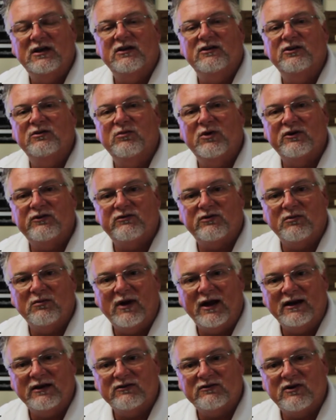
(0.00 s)
you must
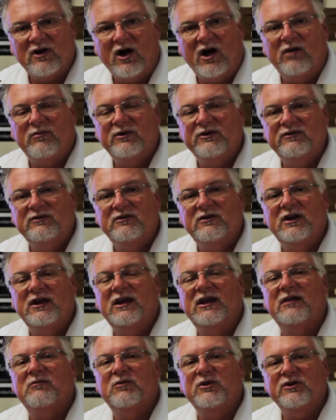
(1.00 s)
remain as calm as you
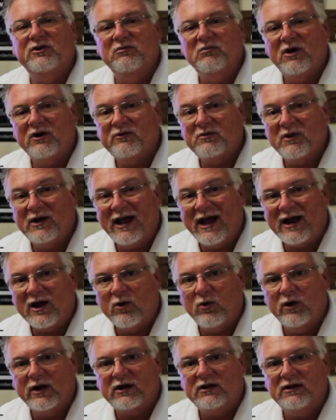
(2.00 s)
can, but you must react
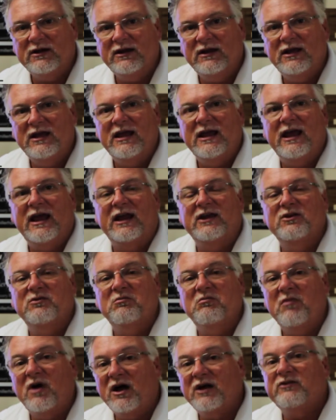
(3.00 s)
quickly, and you
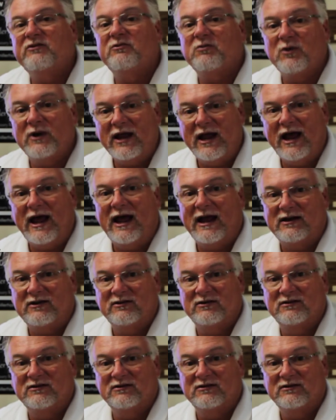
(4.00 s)
must
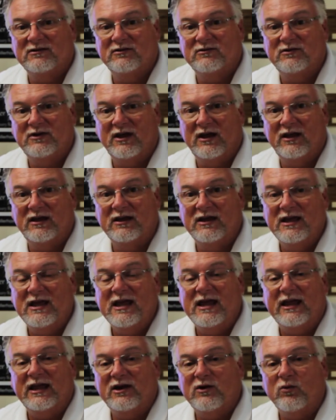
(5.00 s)
react
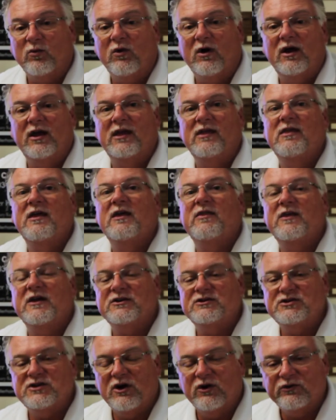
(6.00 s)
in a way that
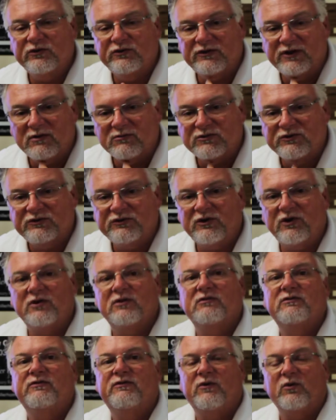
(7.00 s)
shows them
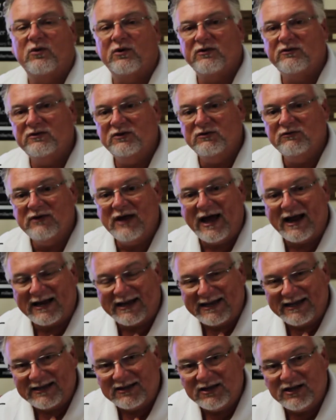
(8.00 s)
certain force. You've got to
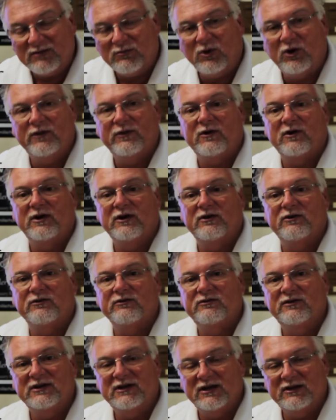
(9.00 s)
get them on their
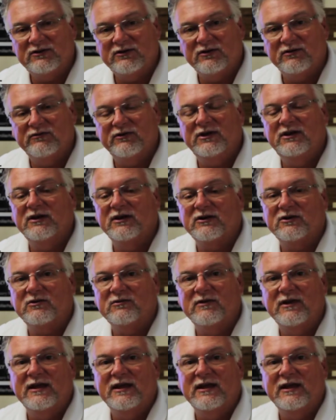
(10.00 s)
heels to get to your vehicle.